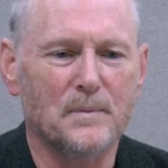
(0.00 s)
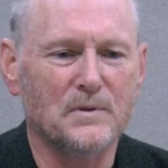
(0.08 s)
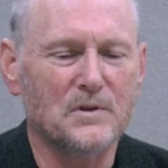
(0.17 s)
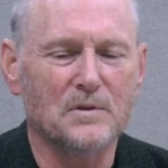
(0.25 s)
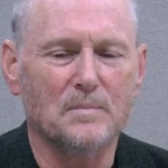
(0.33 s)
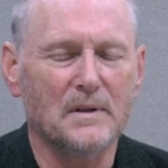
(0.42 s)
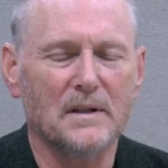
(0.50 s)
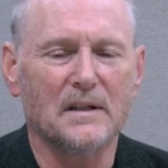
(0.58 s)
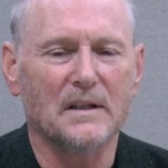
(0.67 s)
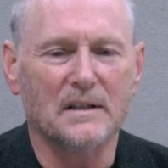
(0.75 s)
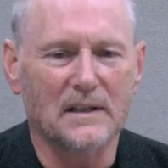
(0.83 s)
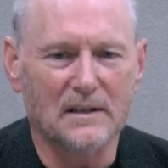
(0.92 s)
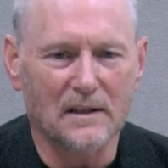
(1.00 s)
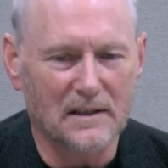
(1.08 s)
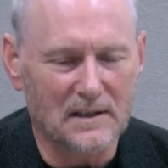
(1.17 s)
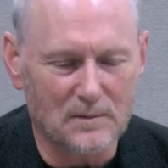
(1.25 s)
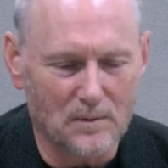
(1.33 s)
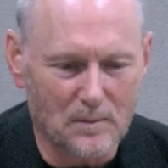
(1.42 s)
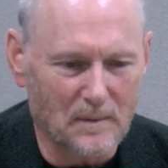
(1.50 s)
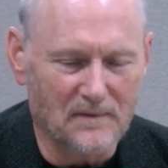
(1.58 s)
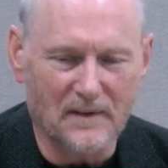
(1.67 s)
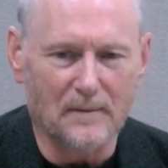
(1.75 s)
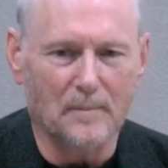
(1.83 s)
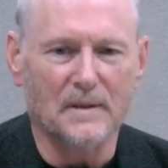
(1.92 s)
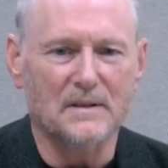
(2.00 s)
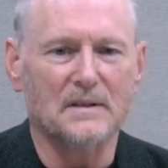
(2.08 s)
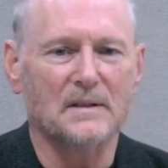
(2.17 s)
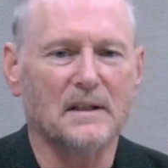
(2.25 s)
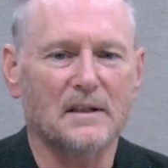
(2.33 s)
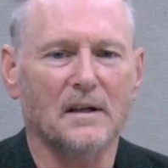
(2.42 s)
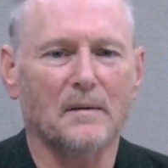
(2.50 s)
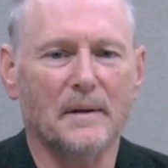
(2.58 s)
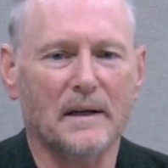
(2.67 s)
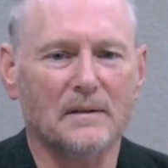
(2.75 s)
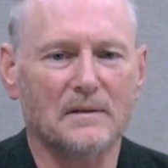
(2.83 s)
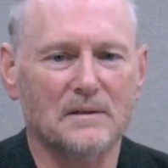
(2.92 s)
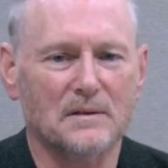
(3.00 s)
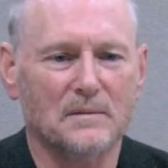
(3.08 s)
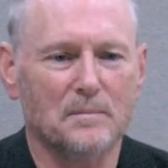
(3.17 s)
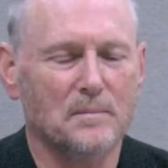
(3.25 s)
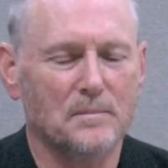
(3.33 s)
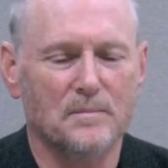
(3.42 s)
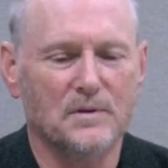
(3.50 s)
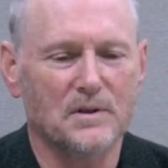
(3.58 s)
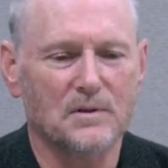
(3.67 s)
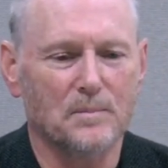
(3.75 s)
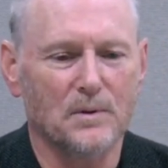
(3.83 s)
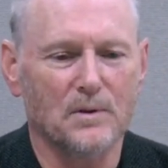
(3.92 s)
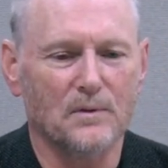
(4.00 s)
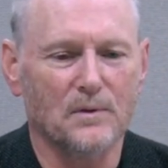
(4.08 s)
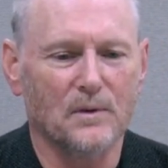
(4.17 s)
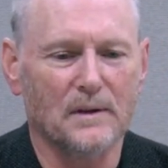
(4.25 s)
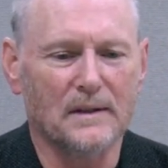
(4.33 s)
just being in the Teton, that's one of my favorite places, the Teton Mountains, just beautiful.